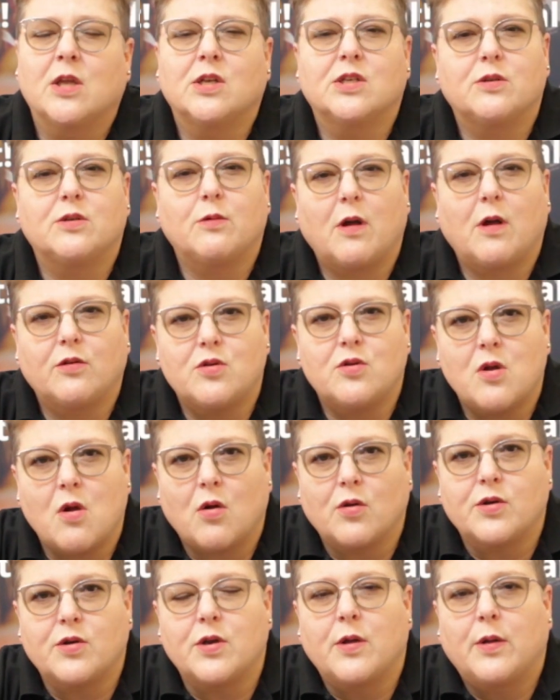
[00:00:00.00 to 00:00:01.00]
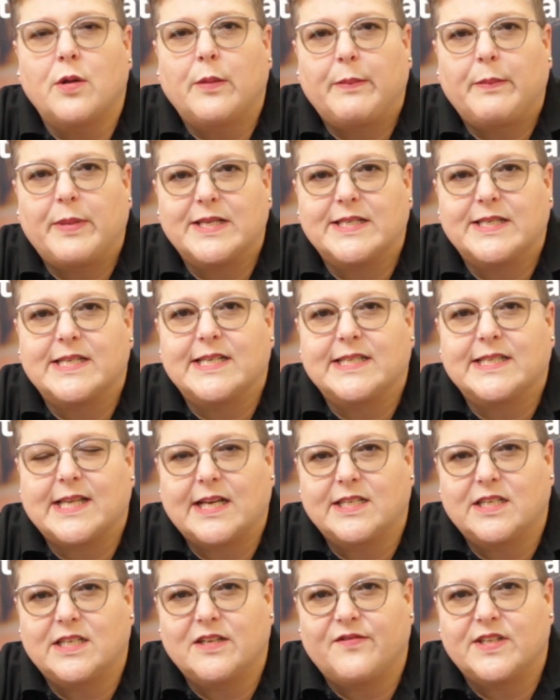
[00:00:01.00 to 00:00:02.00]
to our non-business
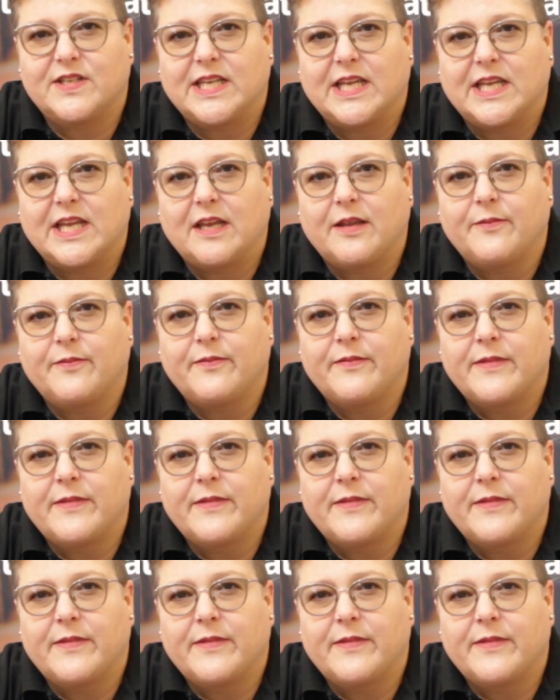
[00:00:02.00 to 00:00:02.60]
activity.